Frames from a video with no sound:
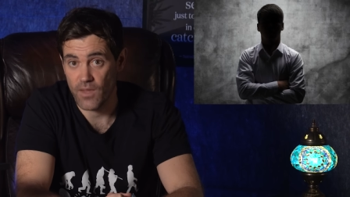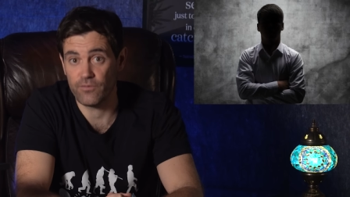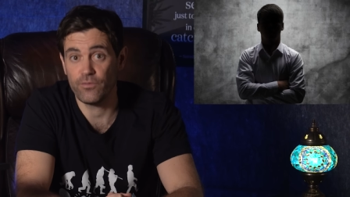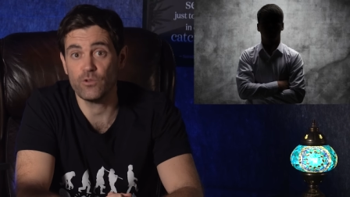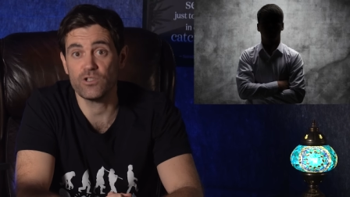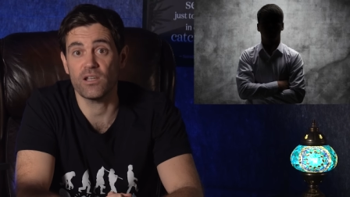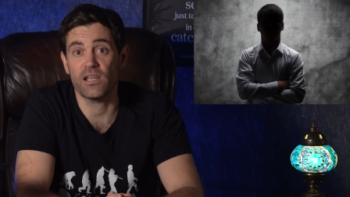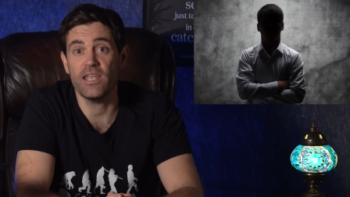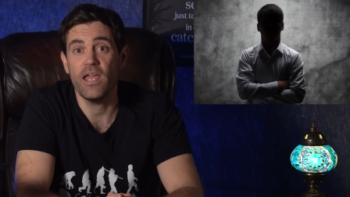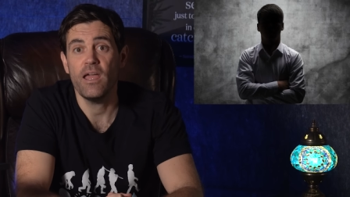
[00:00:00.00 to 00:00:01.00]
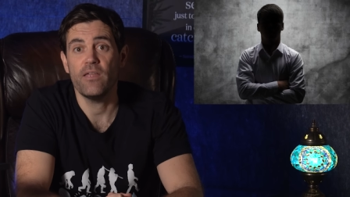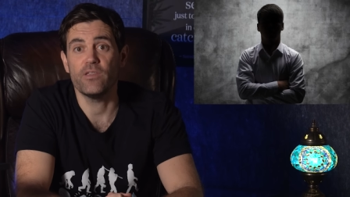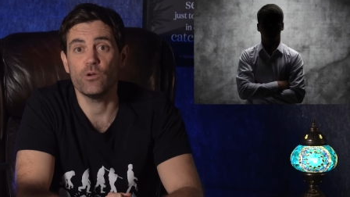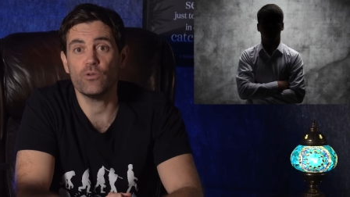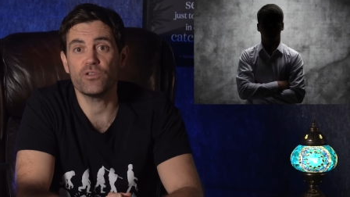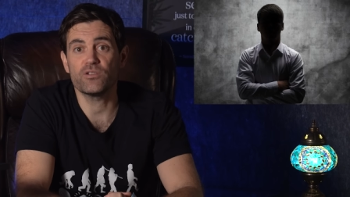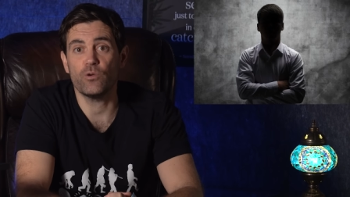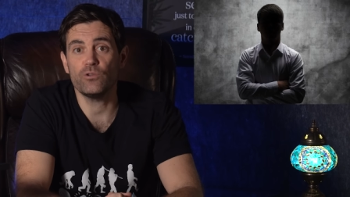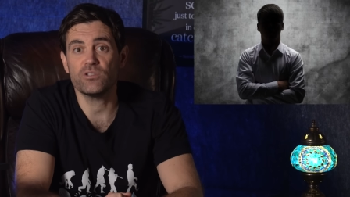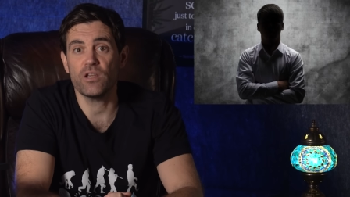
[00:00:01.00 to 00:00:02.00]
Unfortunately, the authors
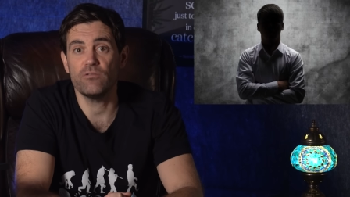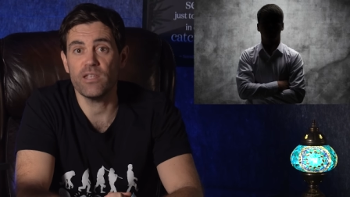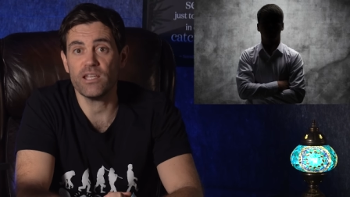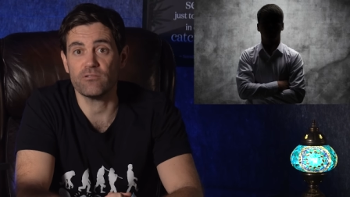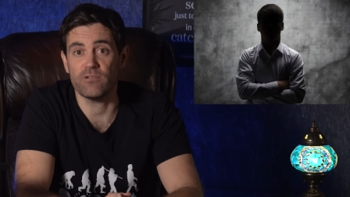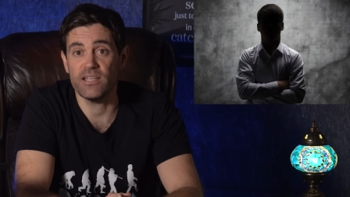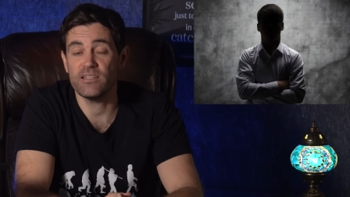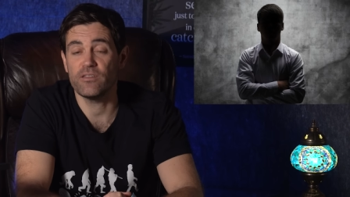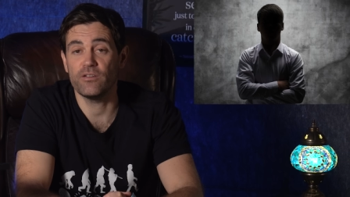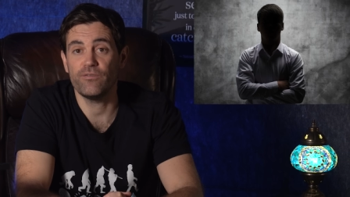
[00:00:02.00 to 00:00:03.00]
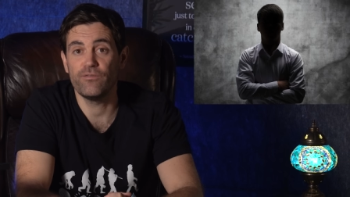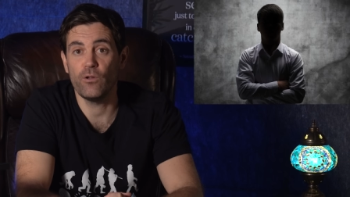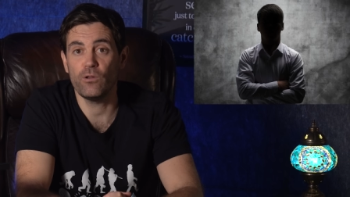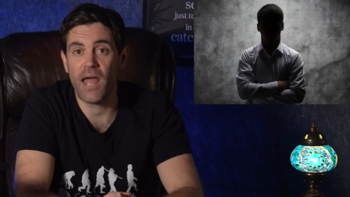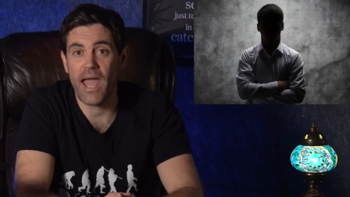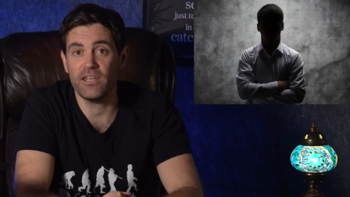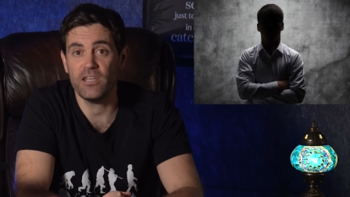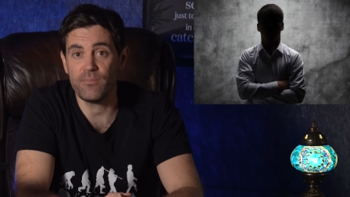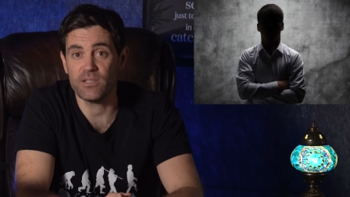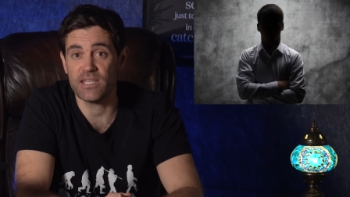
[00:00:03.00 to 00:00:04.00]
also reiterate that full
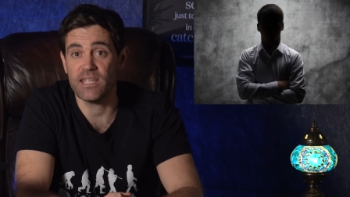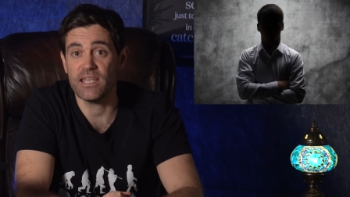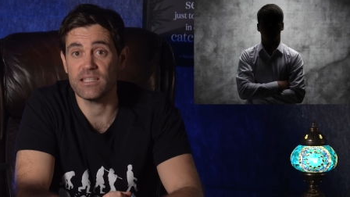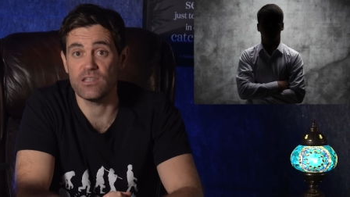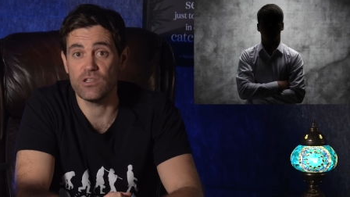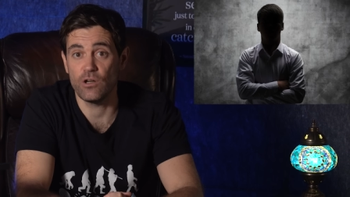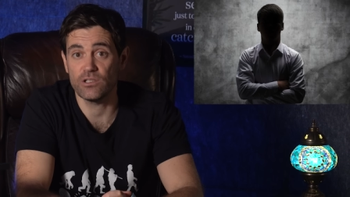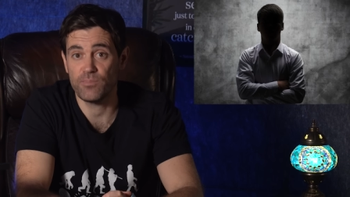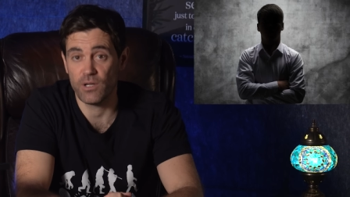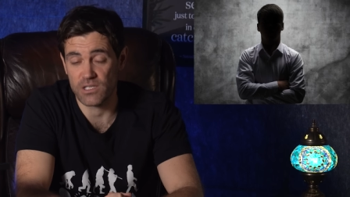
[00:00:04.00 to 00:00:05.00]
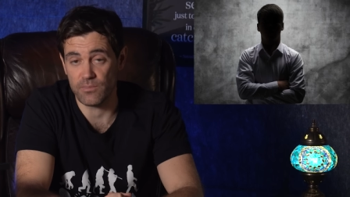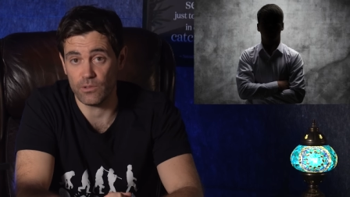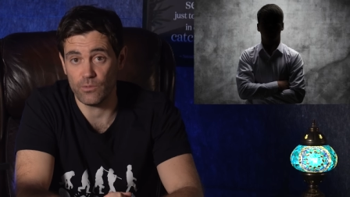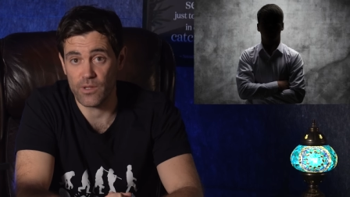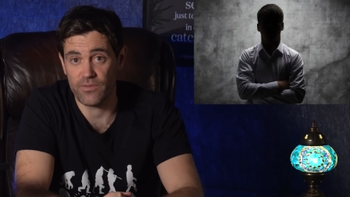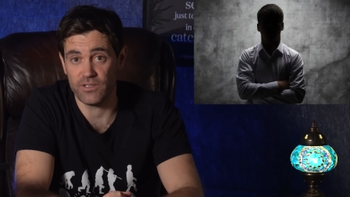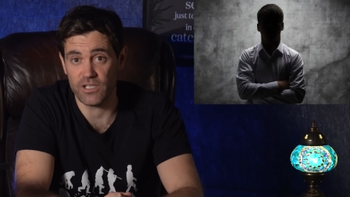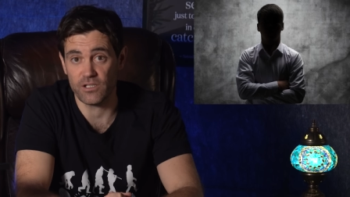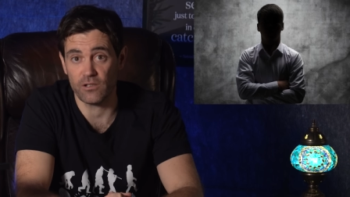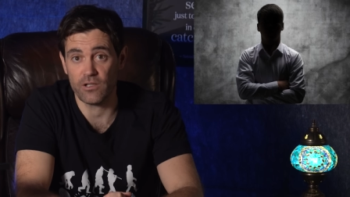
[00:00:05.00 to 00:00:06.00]
anonymity is not possible with the
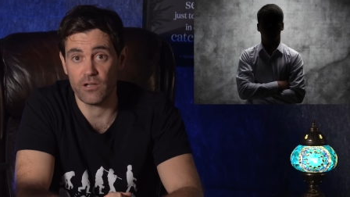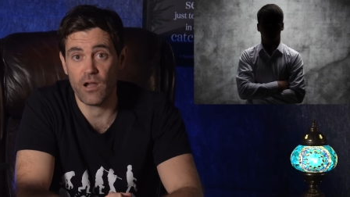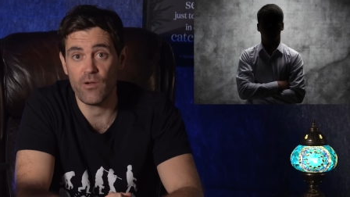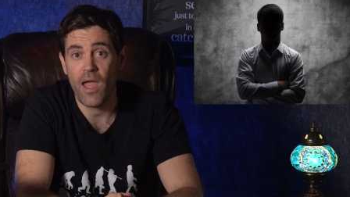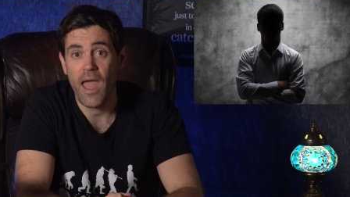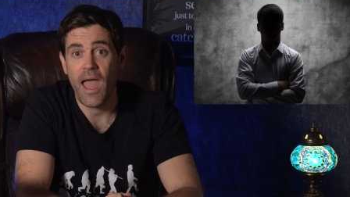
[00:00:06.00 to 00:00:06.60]
digital euro,